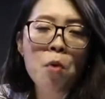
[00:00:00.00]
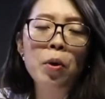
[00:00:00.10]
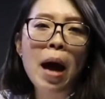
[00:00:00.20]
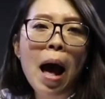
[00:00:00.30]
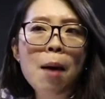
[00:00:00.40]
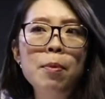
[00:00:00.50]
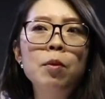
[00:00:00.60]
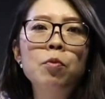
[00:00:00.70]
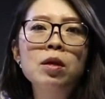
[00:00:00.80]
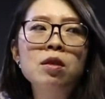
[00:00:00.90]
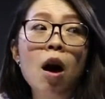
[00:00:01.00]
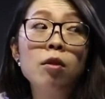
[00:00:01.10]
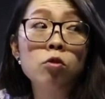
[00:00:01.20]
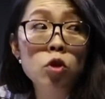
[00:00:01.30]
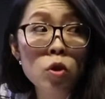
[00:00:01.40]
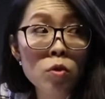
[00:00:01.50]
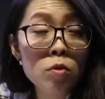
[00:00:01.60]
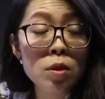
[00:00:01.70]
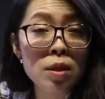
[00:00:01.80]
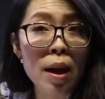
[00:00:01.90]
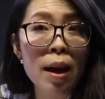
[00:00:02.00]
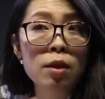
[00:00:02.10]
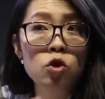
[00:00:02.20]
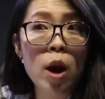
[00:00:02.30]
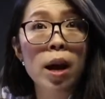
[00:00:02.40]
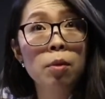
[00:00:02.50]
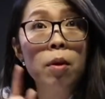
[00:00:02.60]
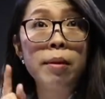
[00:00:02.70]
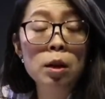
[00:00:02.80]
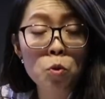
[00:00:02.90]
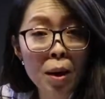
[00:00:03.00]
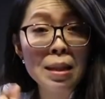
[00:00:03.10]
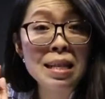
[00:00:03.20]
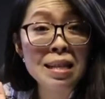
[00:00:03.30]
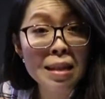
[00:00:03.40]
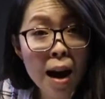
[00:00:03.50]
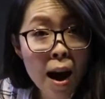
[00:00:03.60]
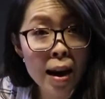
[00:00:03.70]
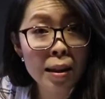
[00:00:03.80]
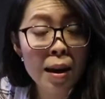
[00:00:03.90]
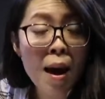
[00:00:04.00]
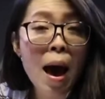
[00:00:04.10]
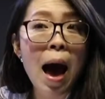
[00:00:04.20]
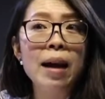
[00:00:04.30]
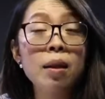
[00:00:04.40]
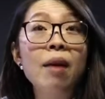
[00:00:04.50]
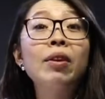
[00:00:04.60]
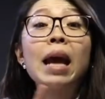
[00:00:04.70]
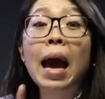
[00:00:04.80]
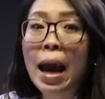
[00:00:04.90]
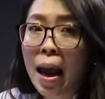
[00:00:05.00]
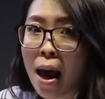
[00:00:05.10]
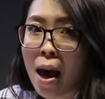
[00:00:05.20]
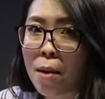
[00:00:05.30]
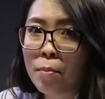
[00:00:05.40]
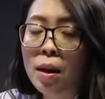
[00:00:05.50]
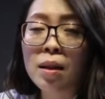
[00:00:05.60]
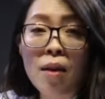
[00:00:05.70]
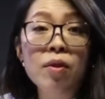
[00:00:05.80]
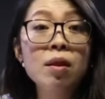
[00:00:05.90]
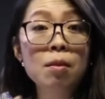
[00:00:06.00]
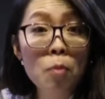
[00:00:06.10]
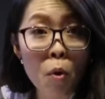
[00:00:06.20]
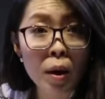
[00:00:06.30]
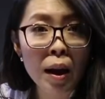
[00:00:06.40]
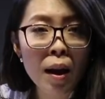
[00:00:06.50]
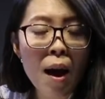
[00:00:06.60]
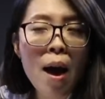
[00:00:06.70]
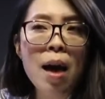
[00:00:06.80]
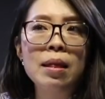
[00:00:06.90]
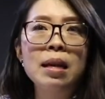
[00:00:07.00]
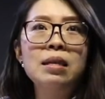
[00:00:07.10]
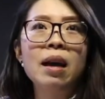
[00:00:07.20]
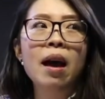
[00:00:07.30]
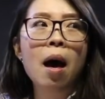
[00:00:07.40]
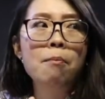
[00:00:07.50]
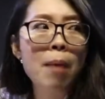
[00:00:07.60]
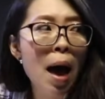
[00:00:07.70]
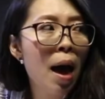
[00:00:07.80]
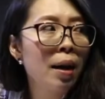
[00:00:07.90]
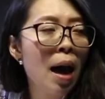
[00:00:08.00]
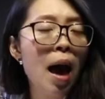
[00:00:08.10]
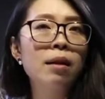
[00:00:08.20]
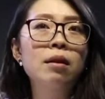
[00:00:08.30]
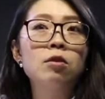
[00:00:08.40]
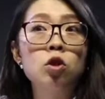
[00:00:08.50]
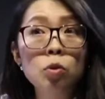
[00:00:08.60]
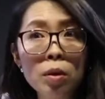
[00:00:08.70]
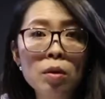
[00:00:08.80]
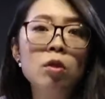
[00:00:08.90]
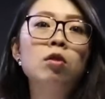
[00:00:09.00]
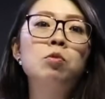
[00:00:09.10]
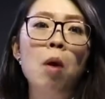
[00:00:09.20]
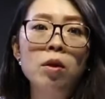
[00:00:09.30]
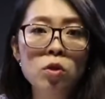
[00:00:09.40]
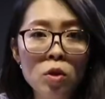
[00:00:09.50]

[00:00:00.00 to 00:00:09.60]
What happened was on Tuesday, January 29th at 11 a.m., 11 in the morning, they say a man and two little girls walked